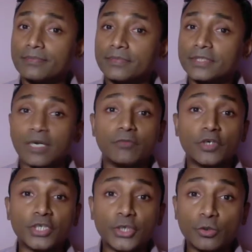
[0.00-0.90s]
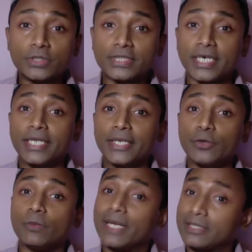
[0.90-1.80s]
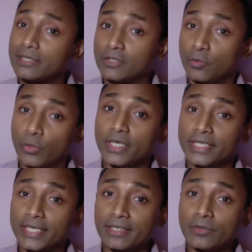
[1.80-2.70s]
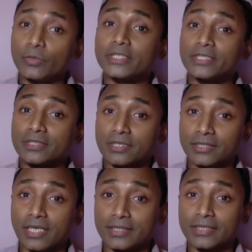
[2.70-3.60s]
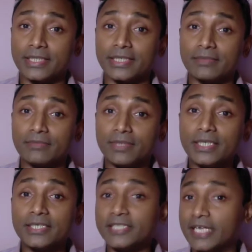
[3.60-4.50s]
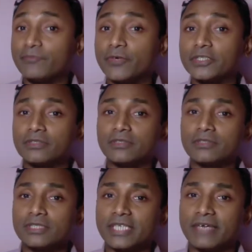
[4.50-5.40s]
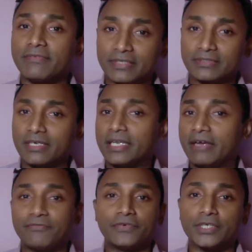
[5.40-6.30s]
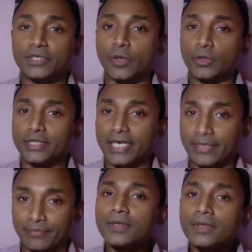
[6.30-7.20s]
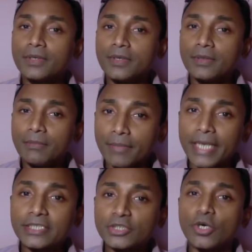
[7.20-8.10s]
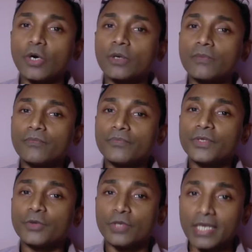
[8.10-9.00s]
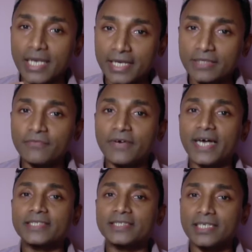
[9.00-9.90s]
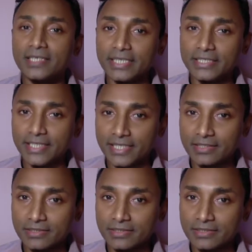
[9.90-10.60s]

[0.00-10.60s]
someone used a new method of working which has resulted in 10% savings in effort or time. Make sure you relay the facts and details.